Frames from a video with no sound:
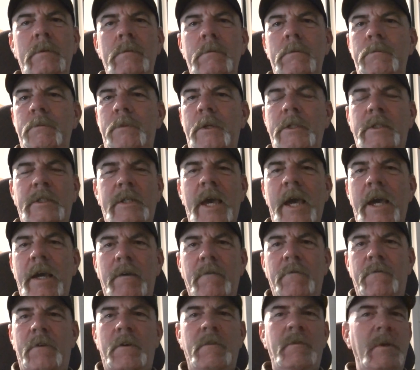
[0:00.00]
Piece of cake,
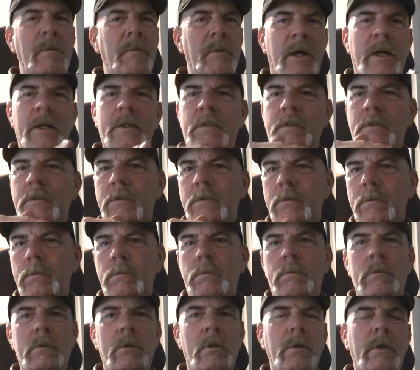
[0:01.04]
$50.
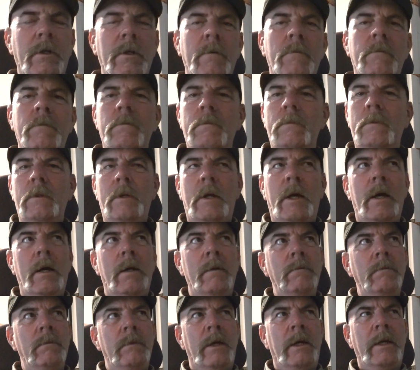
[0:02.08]
Go get.
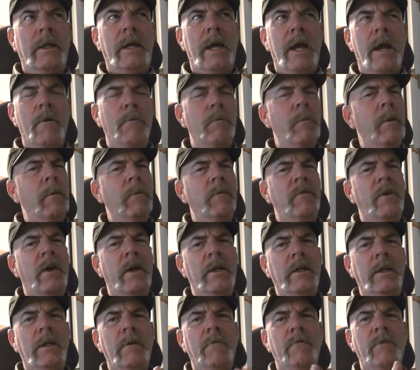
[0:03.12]
I can't remember if I had
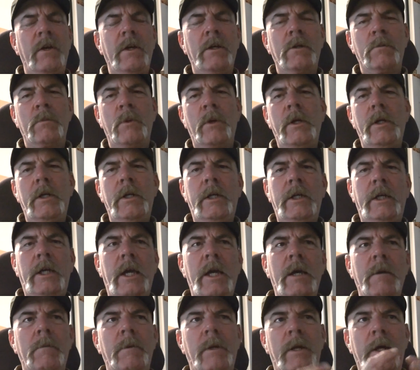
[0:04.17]
to get fingerprinted
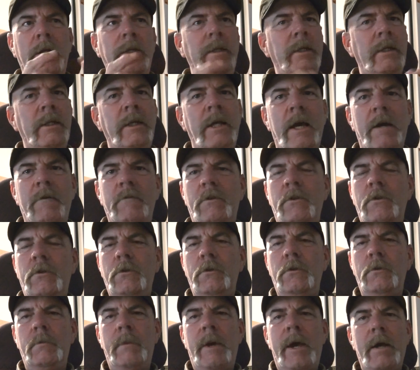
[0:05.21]
again, but I didn't have to do
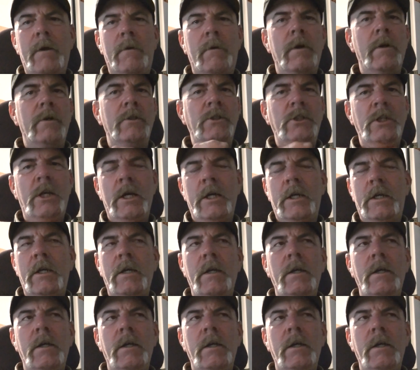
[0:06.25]
the background check.